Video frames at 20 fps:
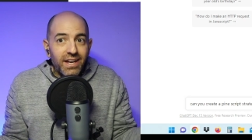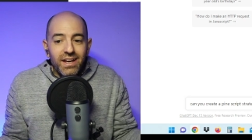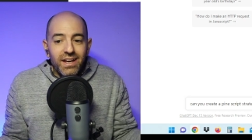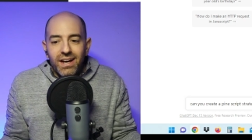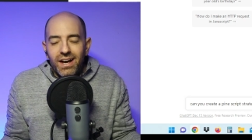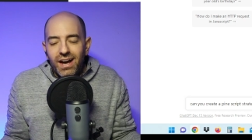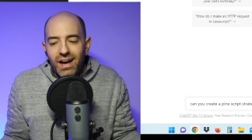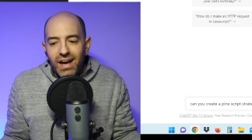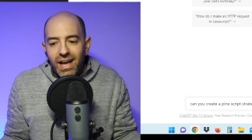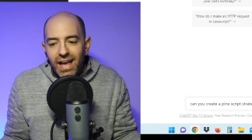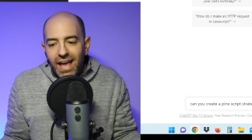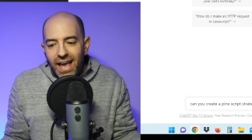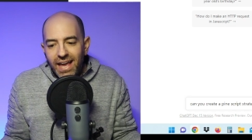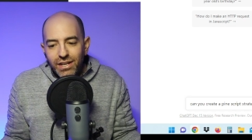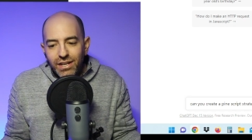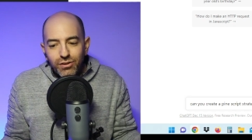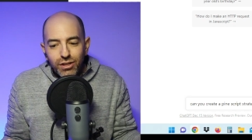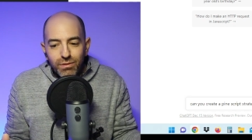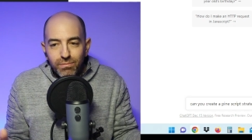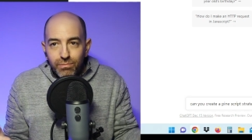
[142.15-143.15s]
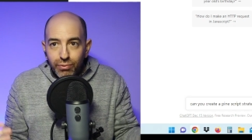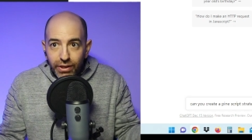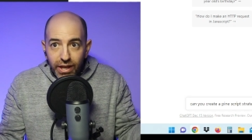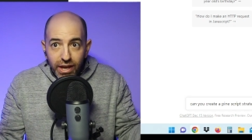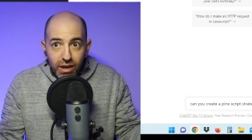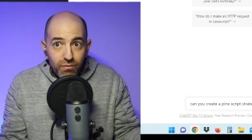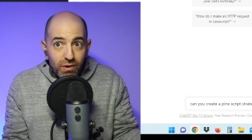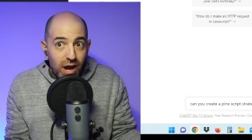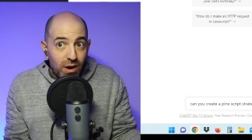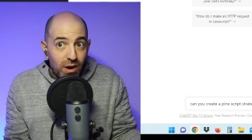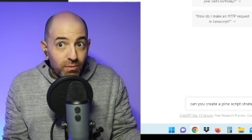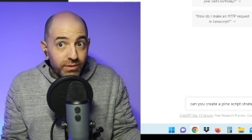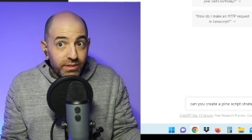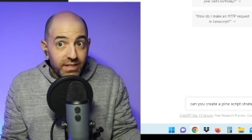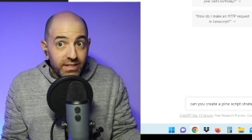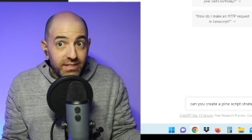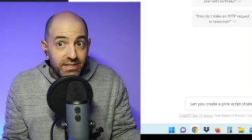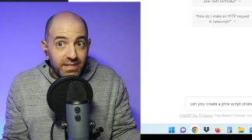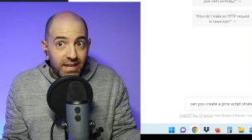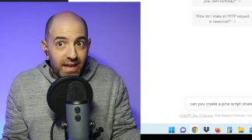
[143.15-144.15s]
and you can play around with
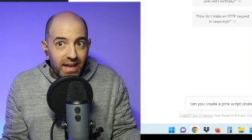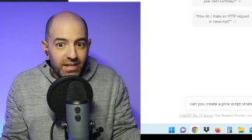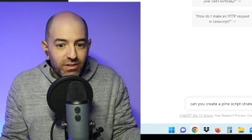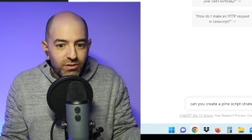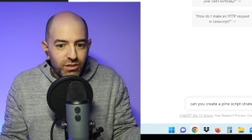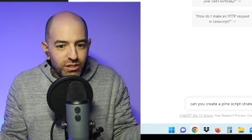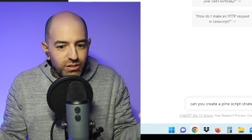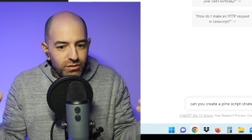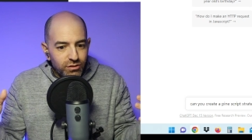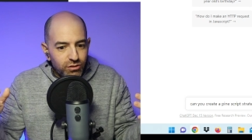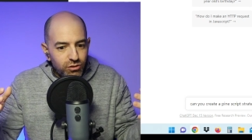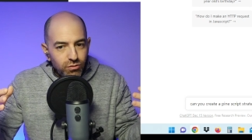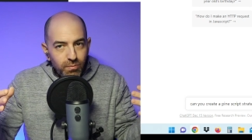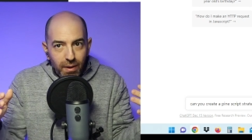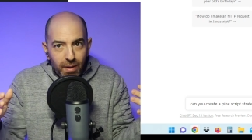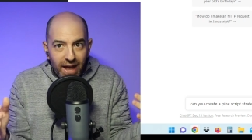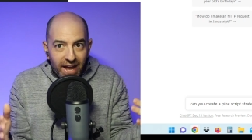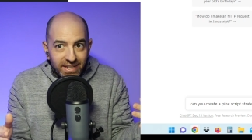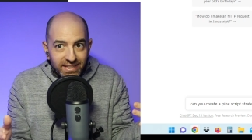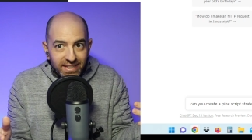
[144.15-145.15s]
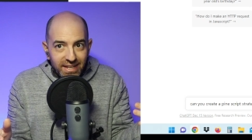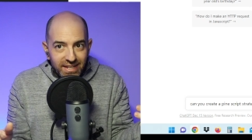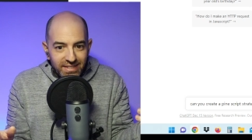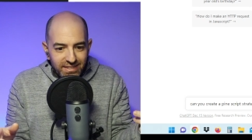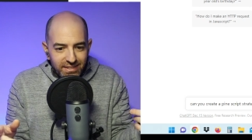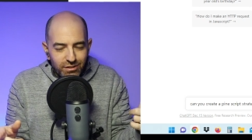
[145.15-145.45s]
this and you can do back tests.